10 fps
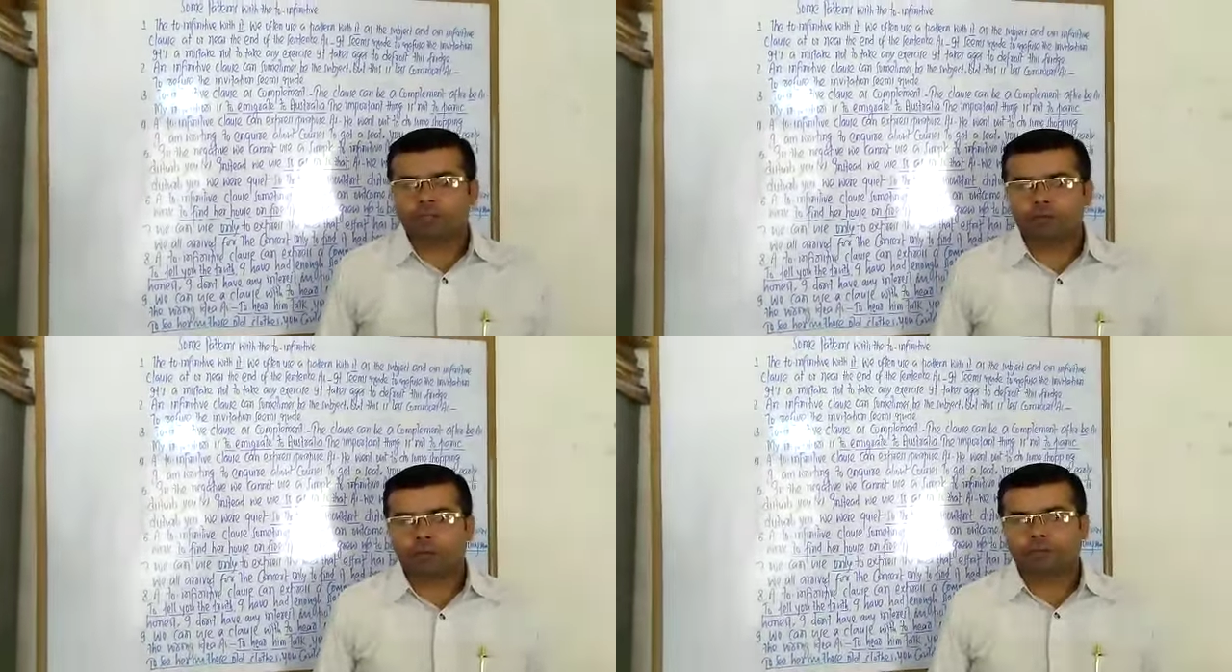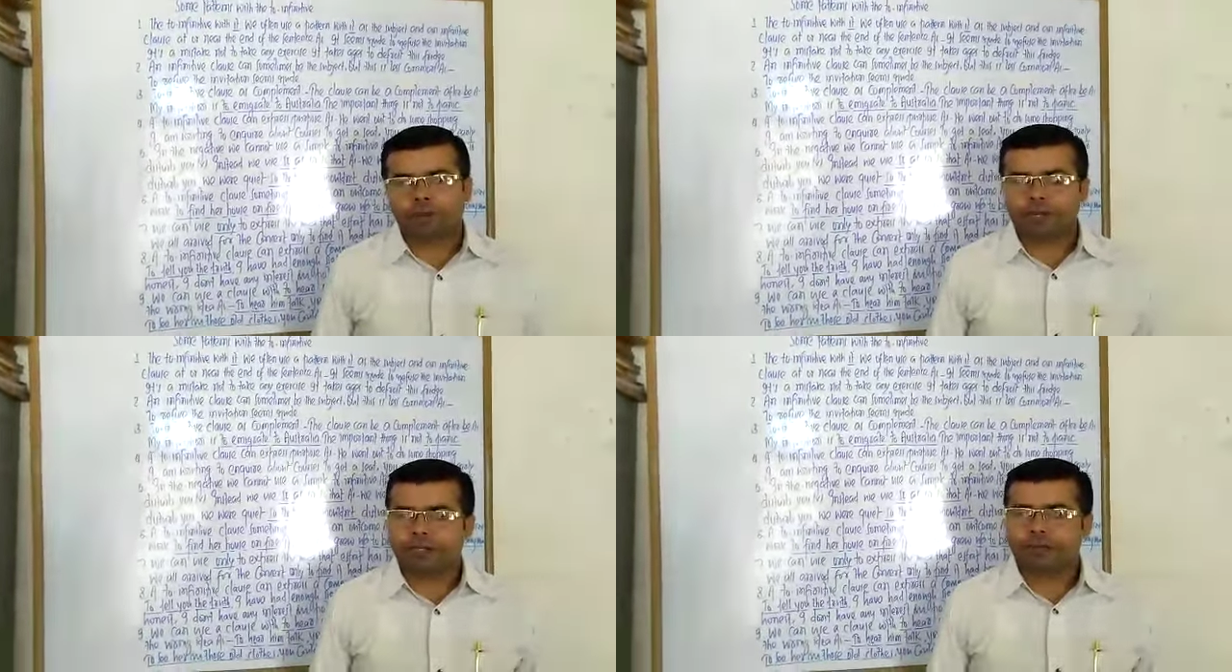
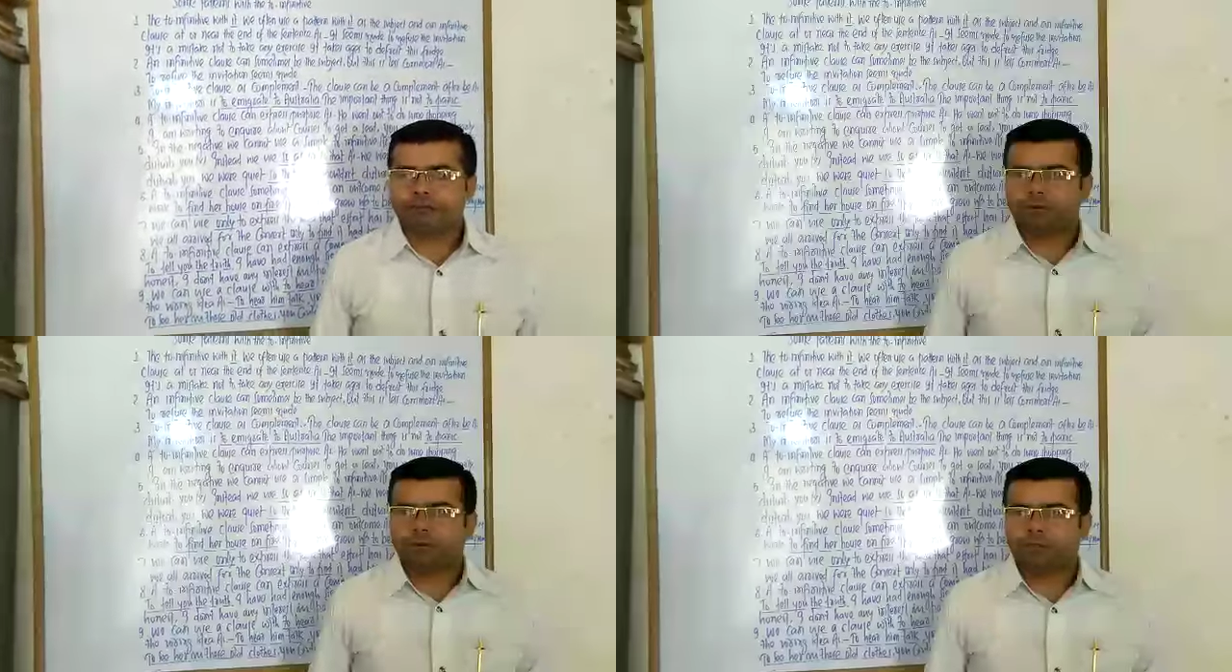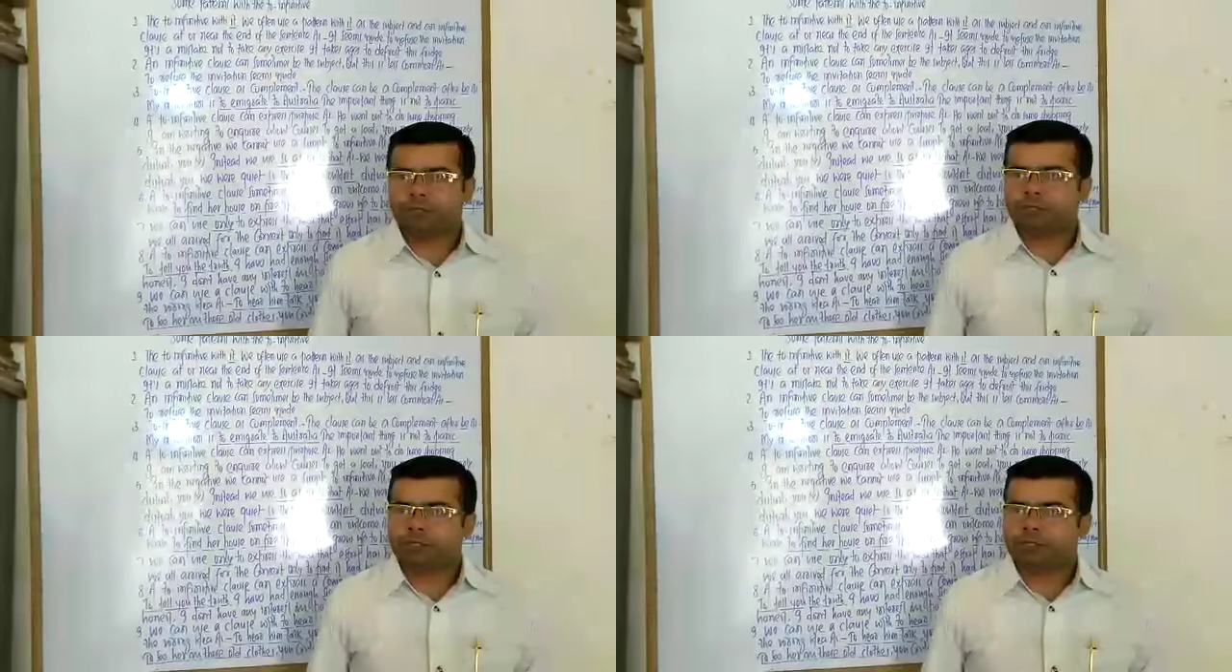infinitive
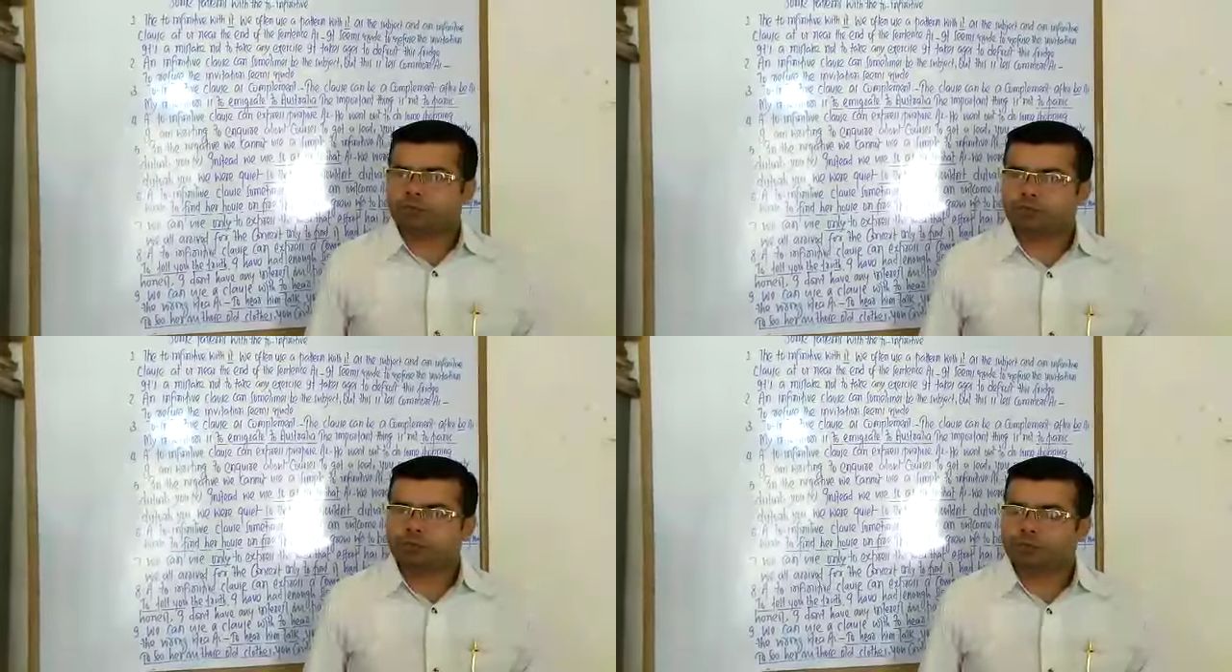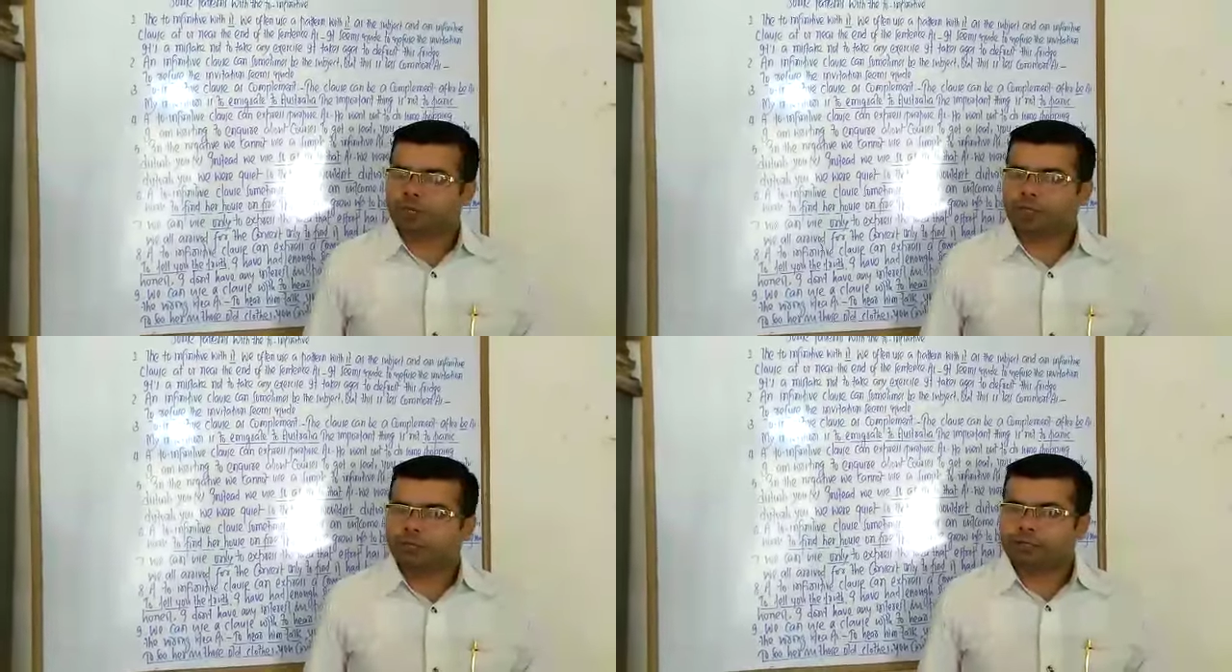is used
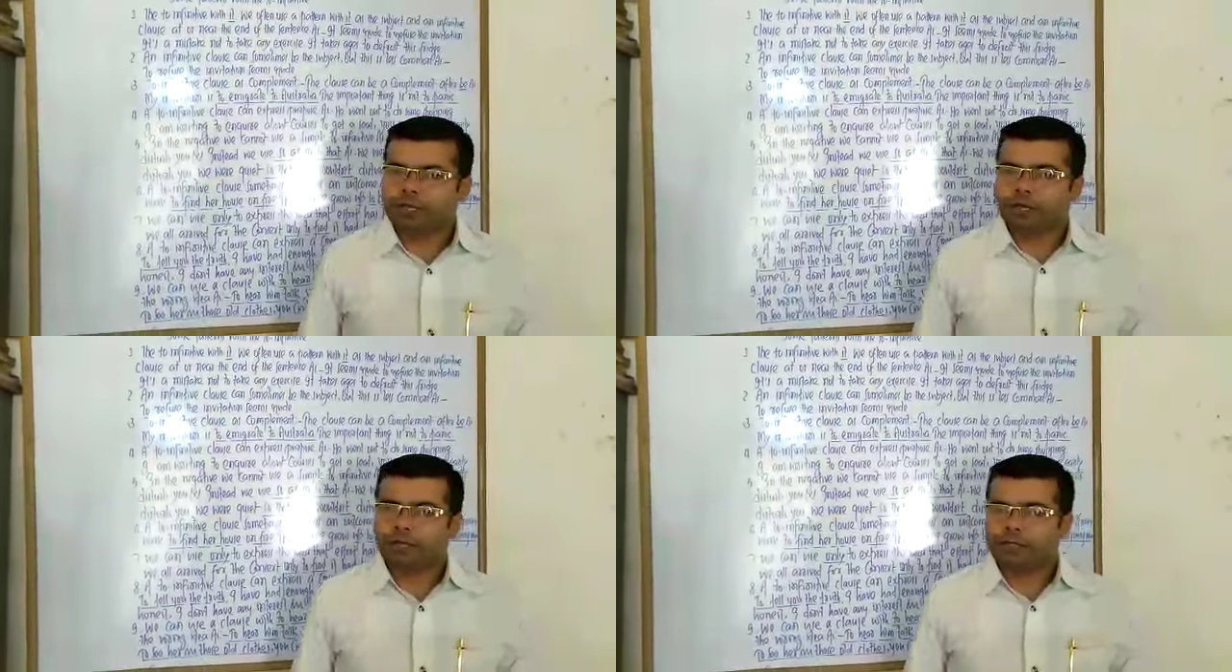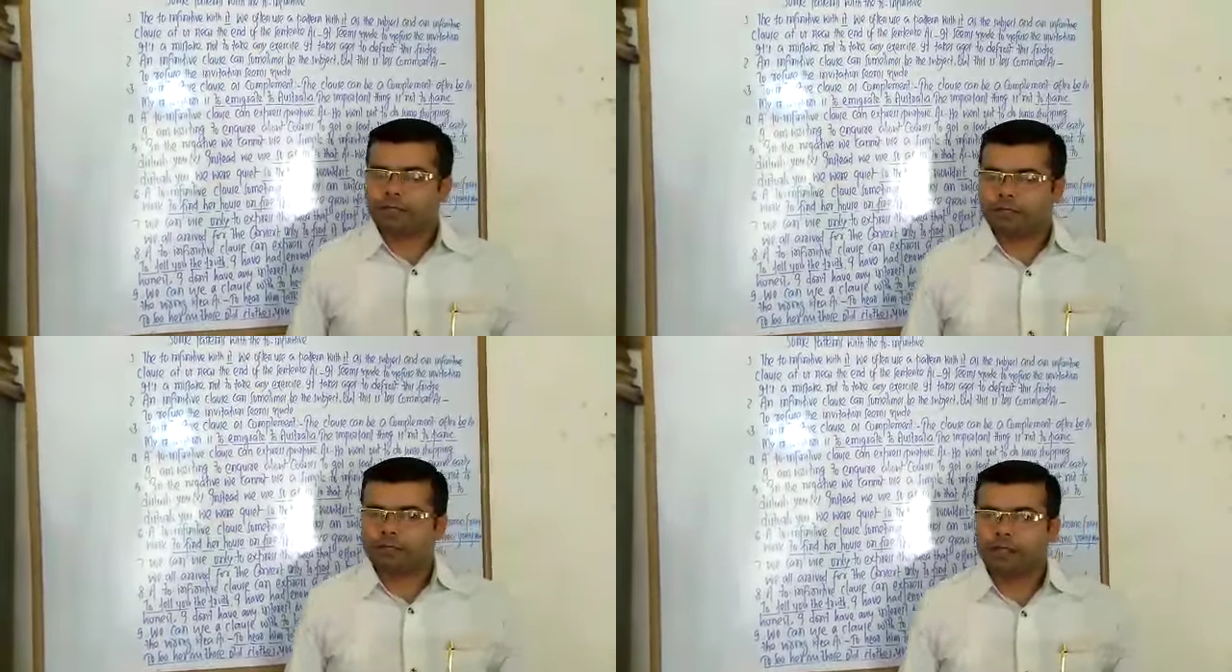in
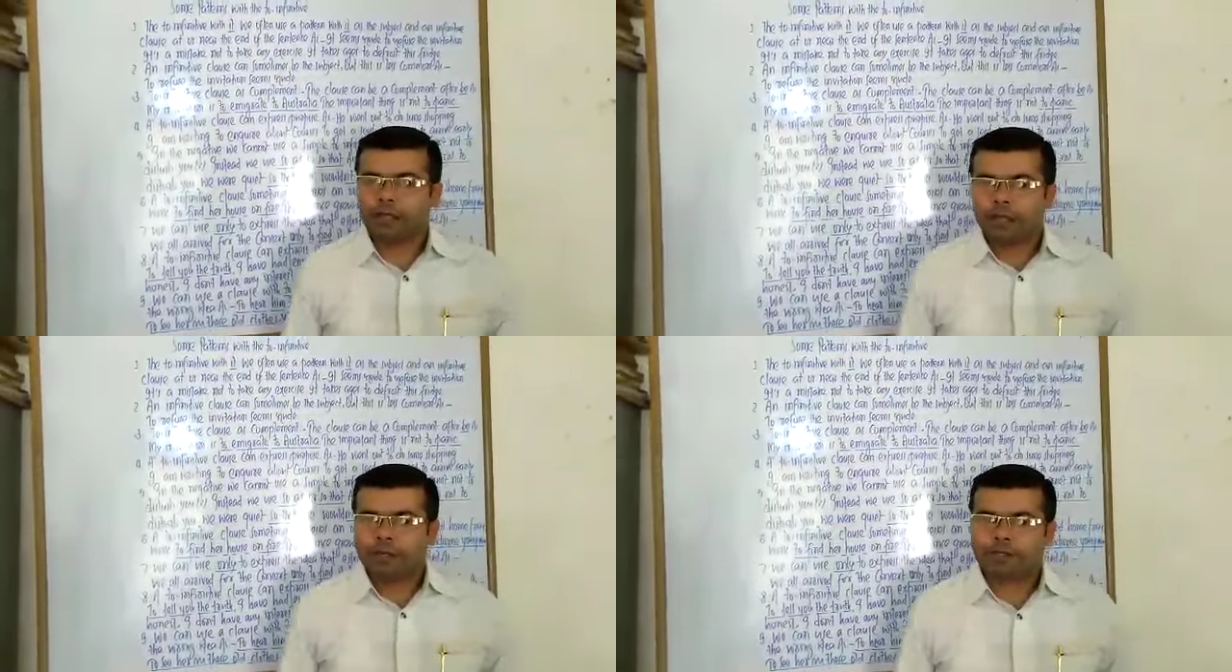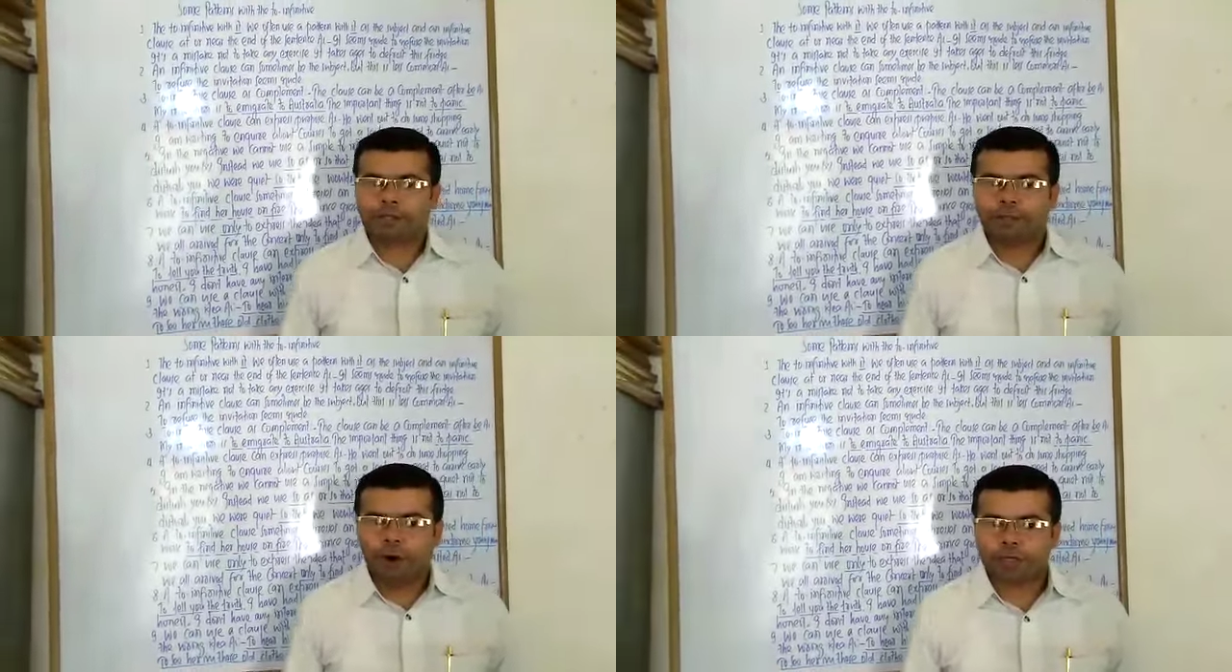sentences. It's
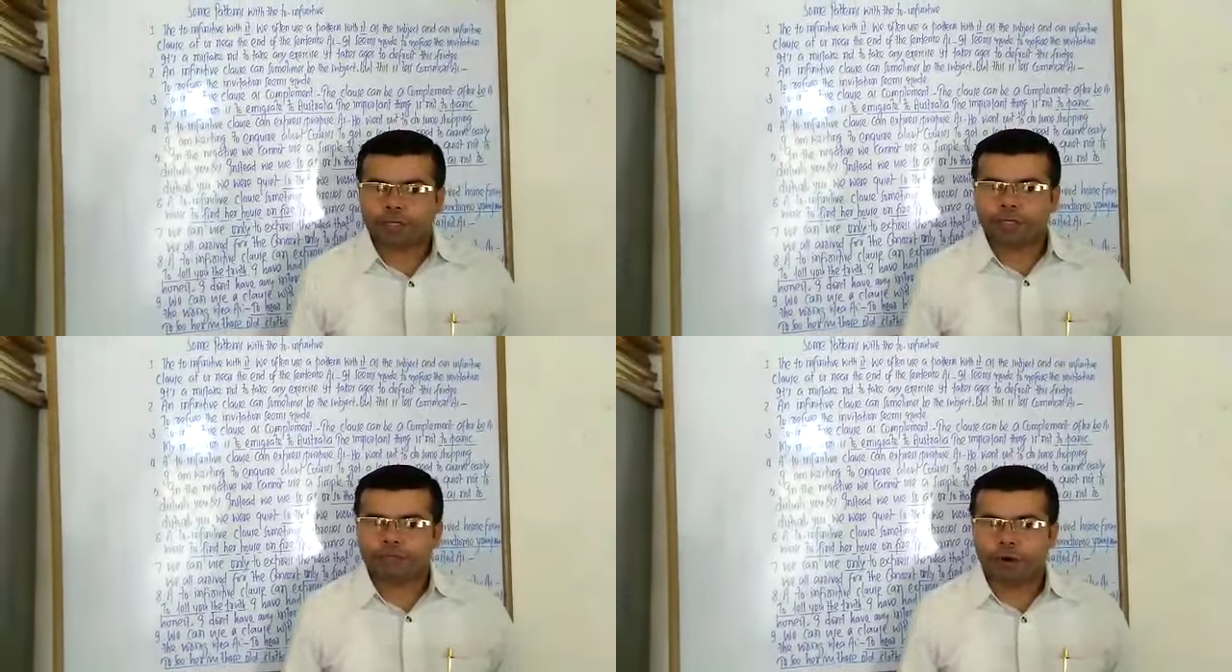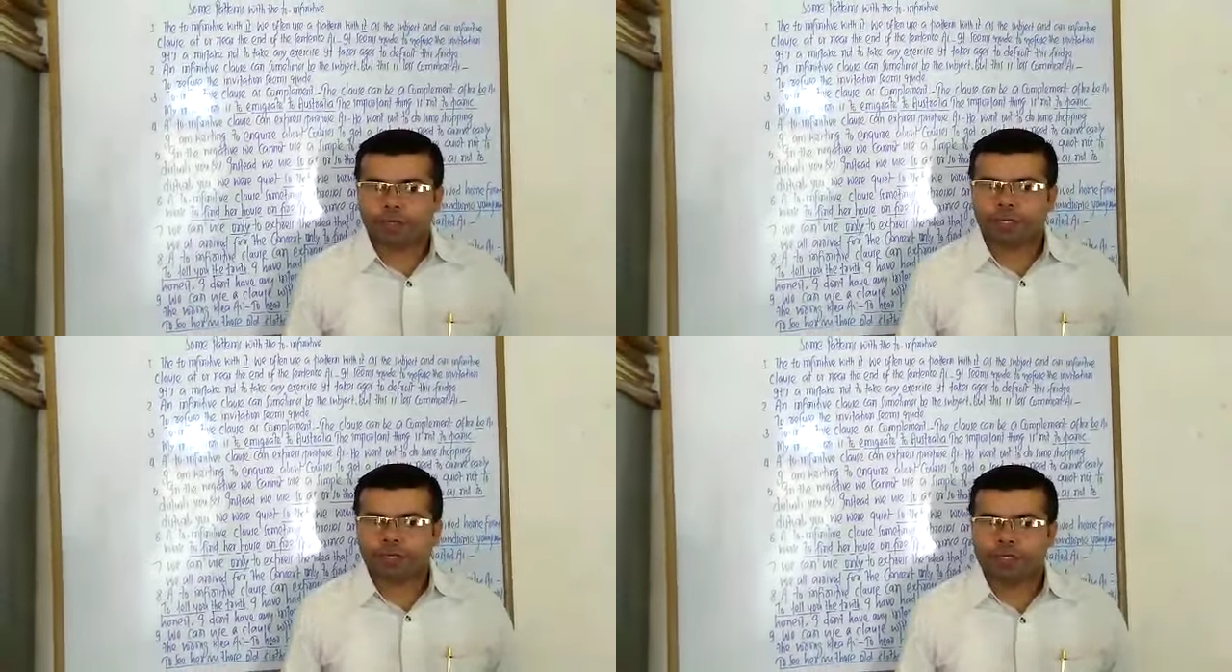important for
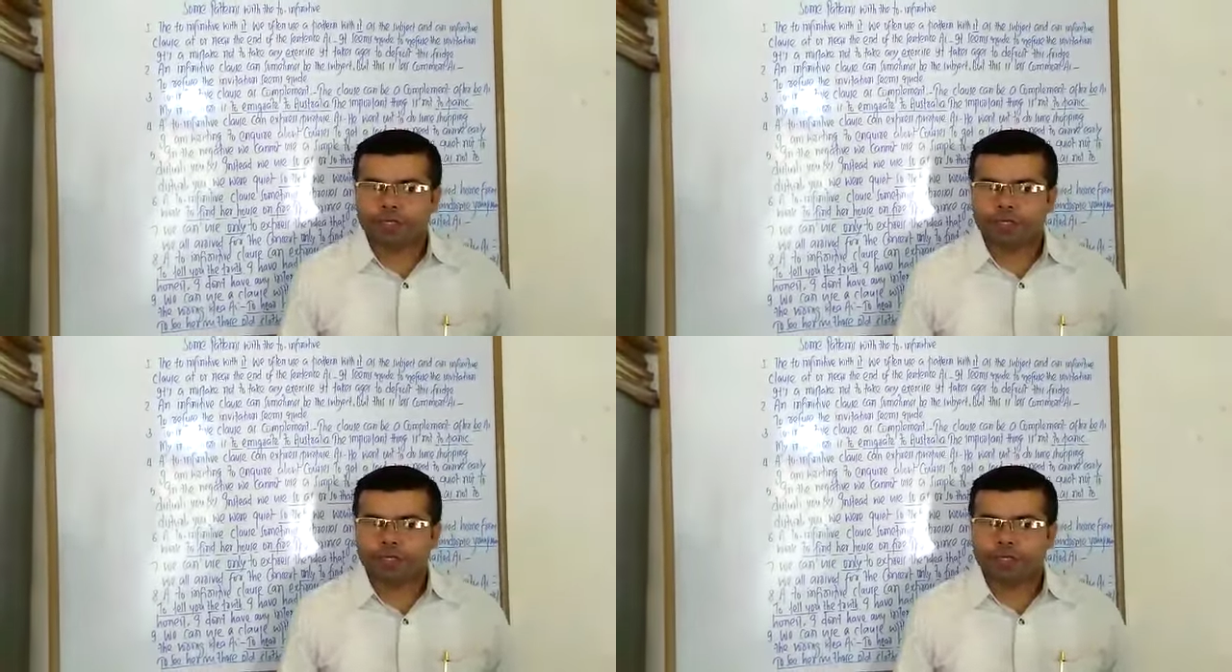degree